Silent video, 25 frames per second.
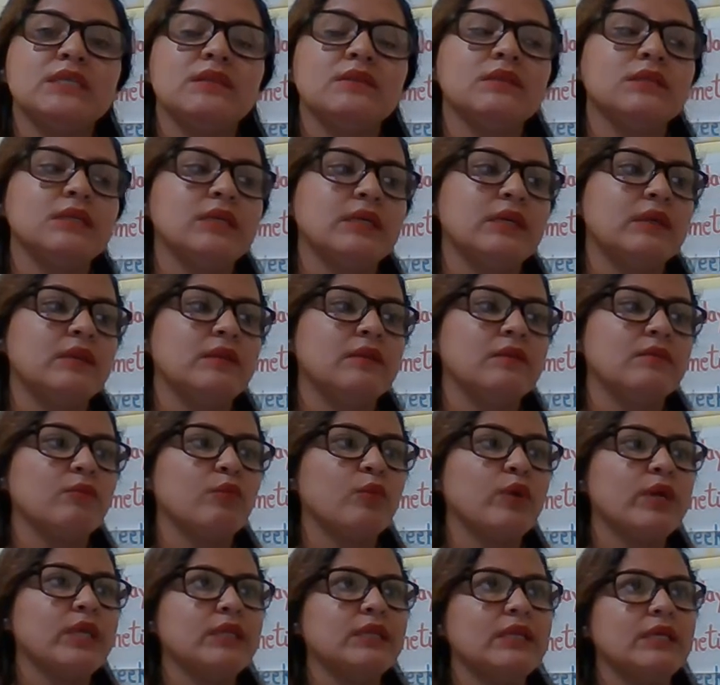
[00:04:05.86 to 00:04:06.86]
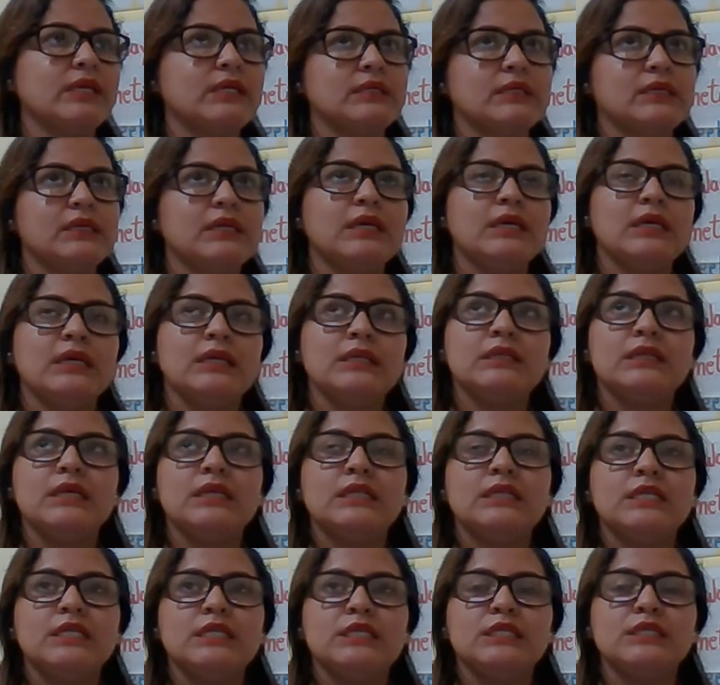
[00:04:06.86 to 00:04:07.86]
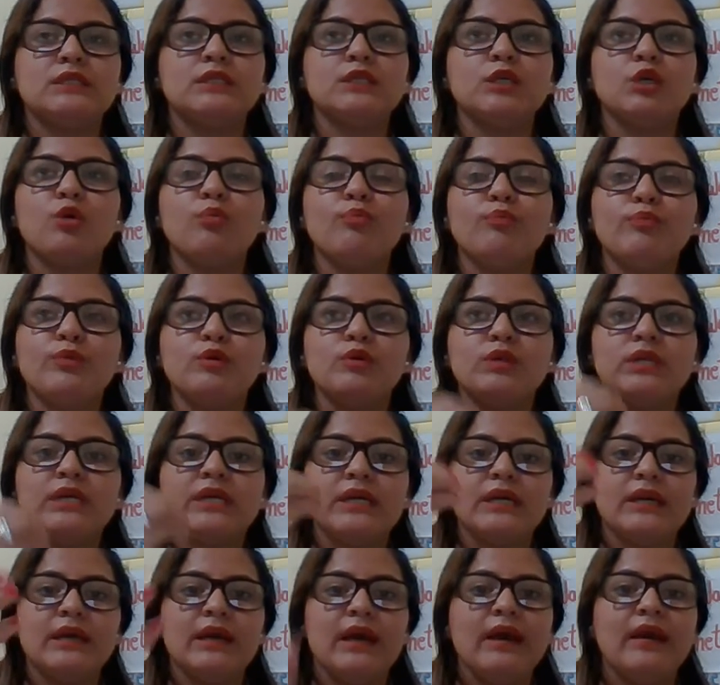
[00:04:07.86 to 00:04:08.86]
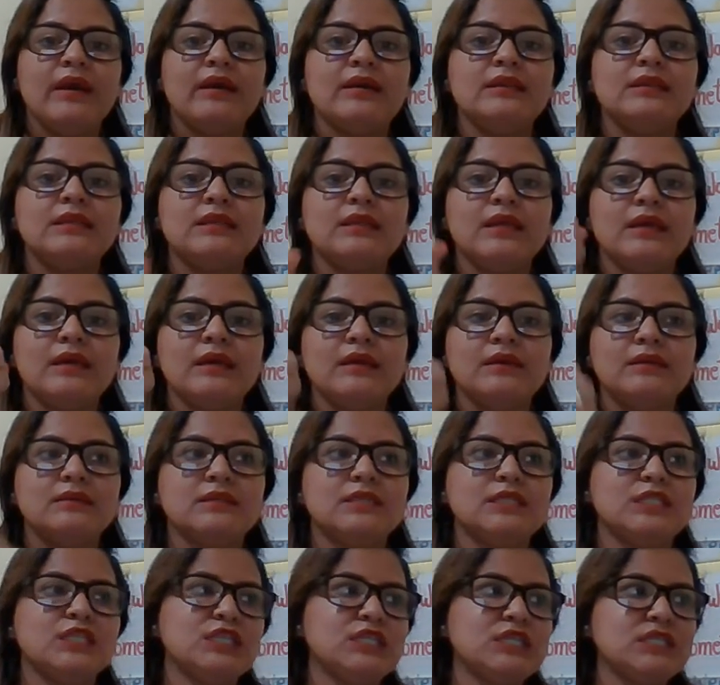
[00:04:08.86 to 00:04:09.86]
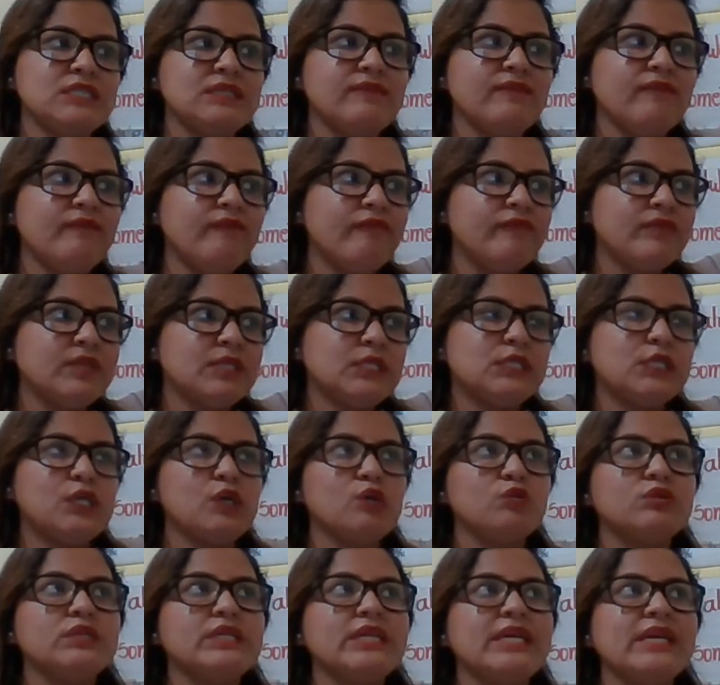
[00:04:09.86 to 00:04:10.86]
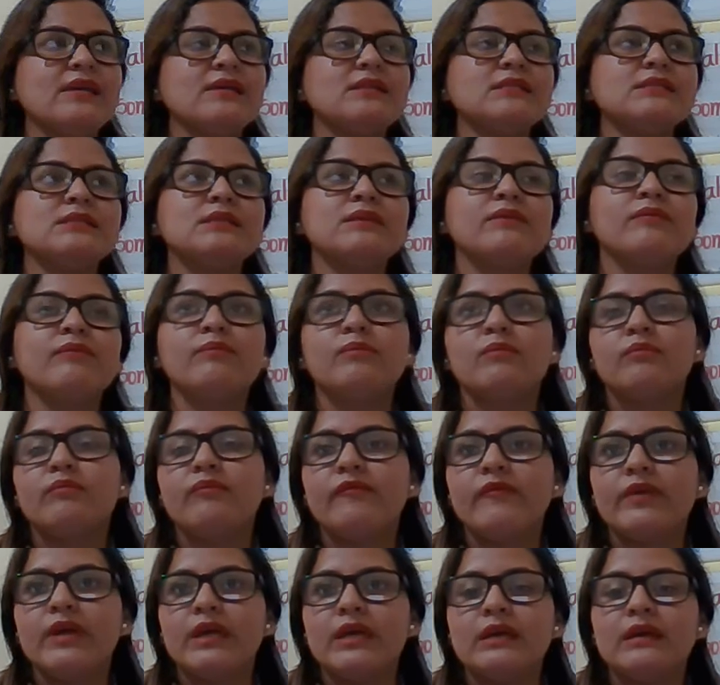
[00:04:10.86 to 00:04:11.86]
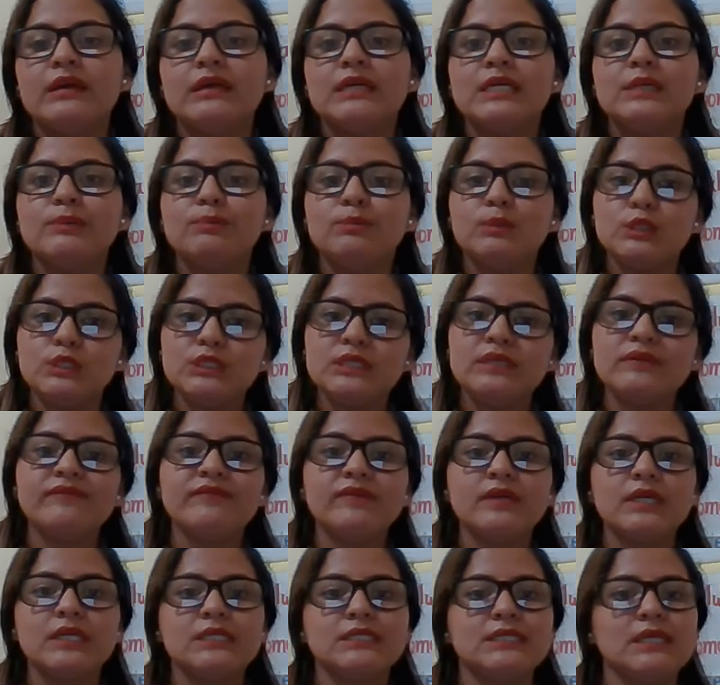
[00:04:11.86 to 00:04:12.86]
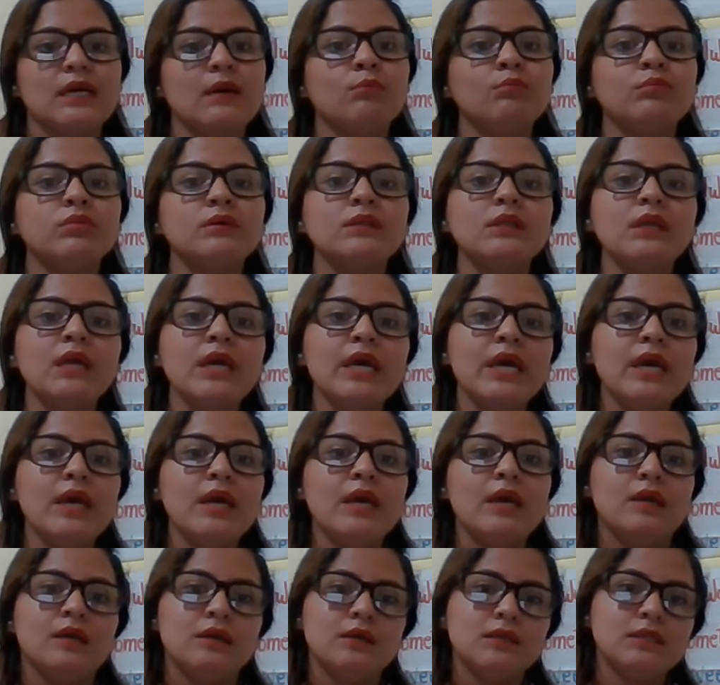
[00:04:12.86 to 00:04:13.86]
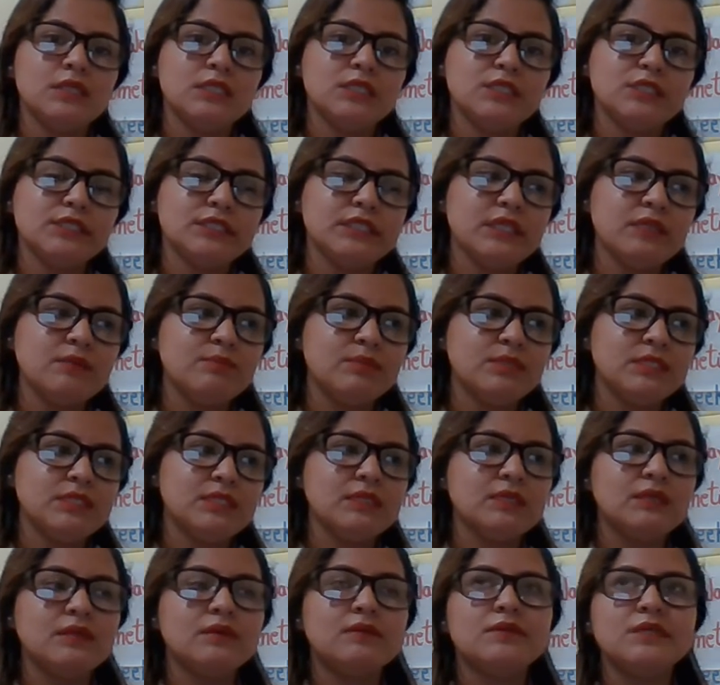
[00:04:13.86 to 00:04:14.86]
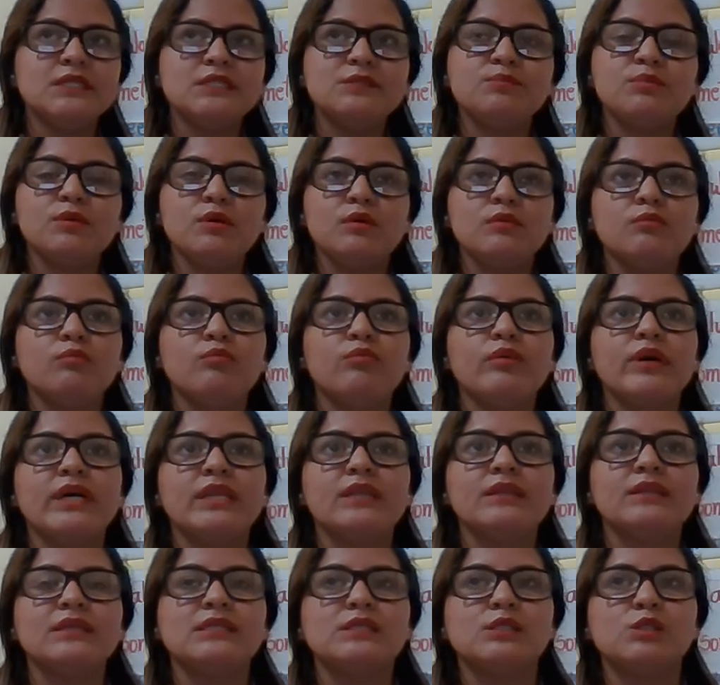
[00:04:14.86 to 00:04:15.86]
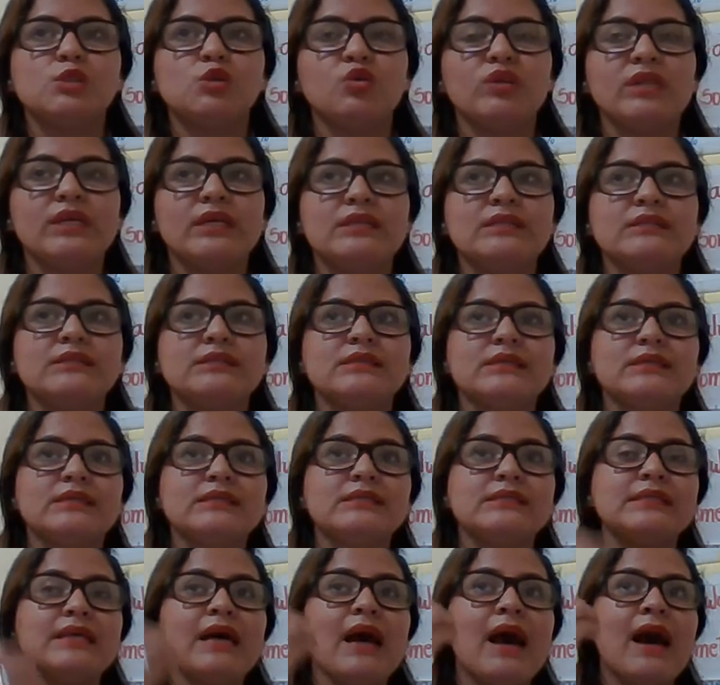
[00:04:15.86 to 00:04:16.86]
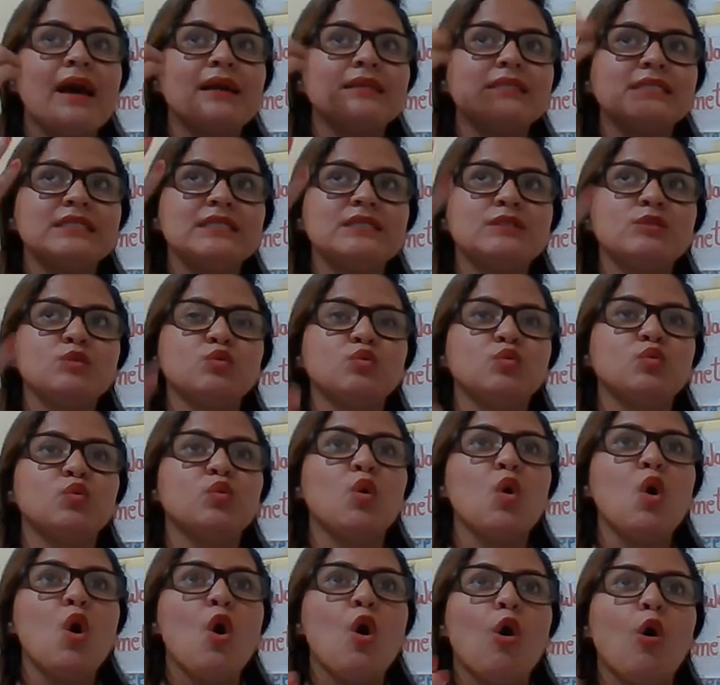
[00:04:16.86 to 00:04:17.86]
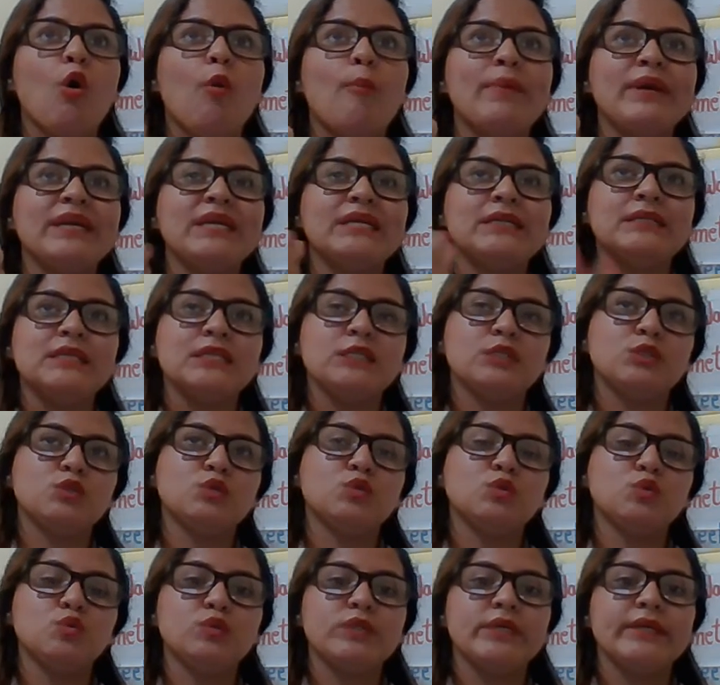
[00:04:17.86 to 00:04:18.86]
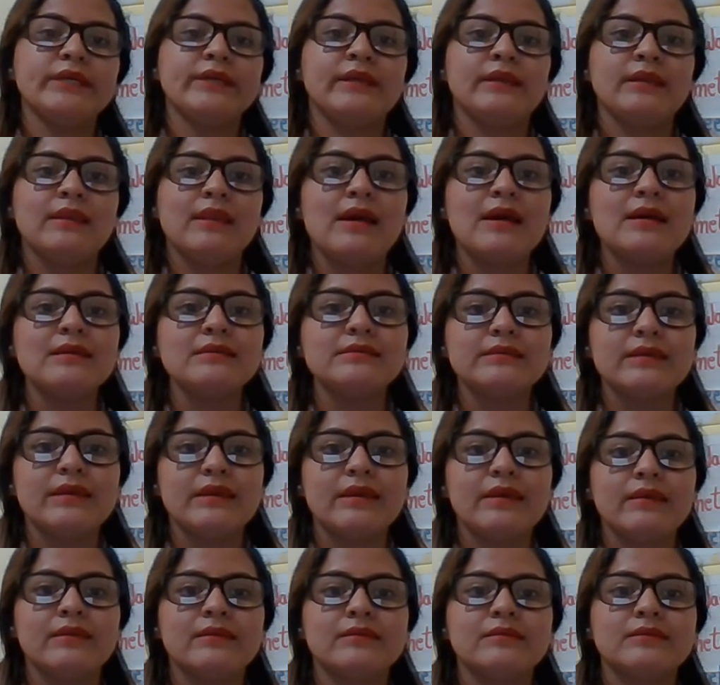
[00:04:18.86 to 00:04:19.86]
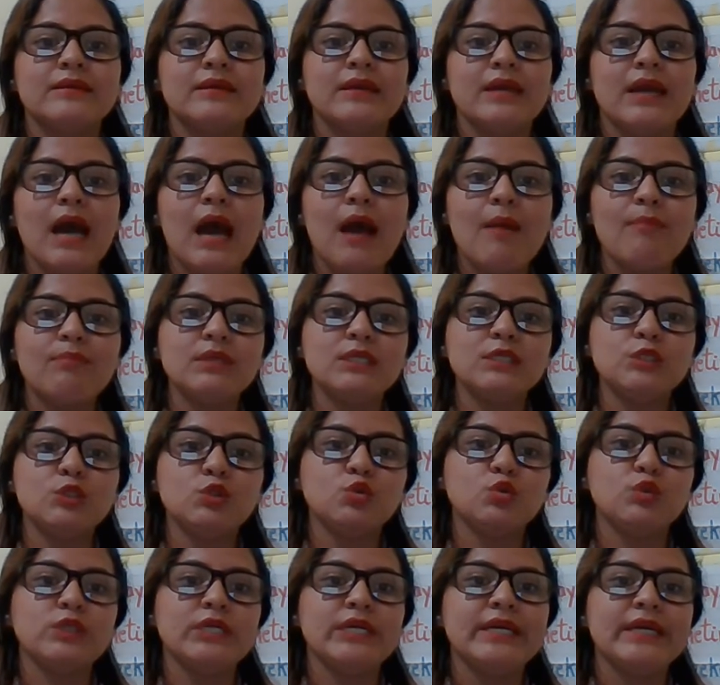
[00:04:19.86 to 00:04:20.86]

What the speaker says: and when the teacher communicate teaching through this poster, for example, and the total physical response when the student is attend to or pay attention to the class and they apply to